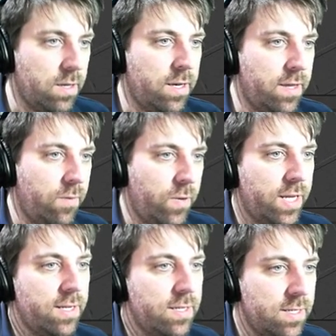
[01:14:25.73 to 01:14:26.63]
And then we
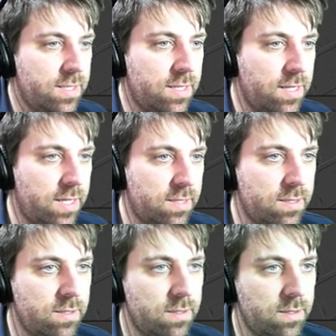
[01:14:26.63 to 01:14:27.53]
can
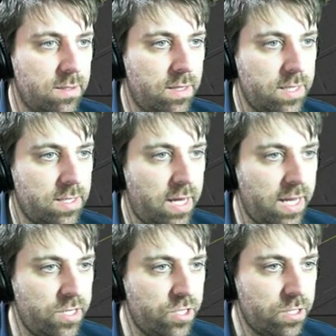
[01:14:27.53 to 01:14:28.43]
delete this
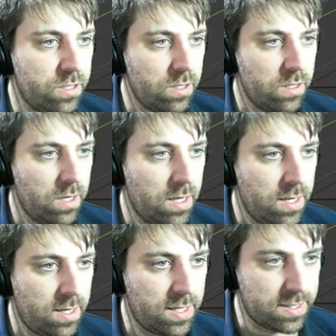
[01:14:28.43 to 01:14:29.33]
edge.
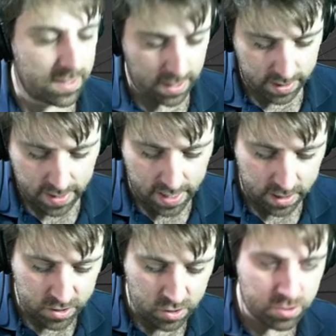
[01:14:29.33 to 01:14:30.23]
Let's select
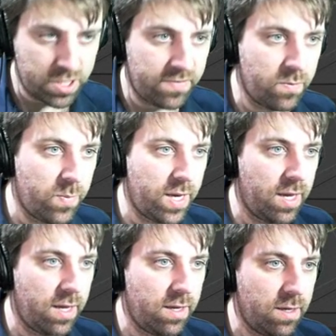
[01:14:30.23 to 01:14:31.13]
that, Control Shift
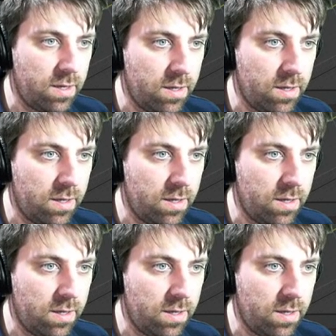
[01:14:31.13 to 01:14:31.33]
B.